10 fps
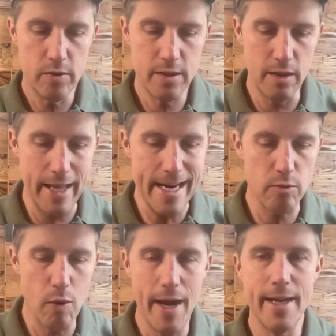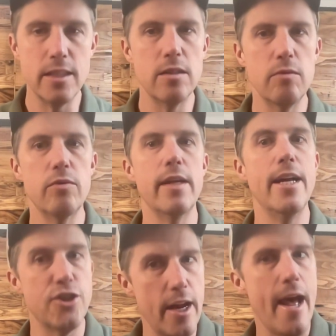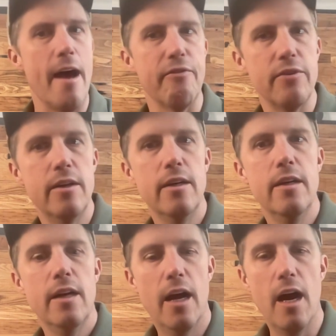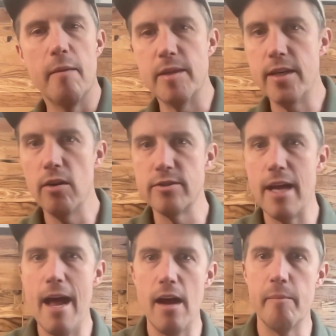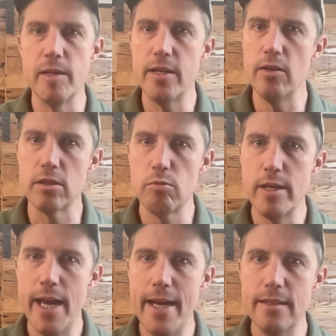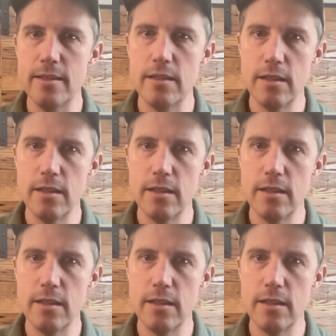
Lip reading: Lengthwise, 1.5 inches. Our material is 3/8.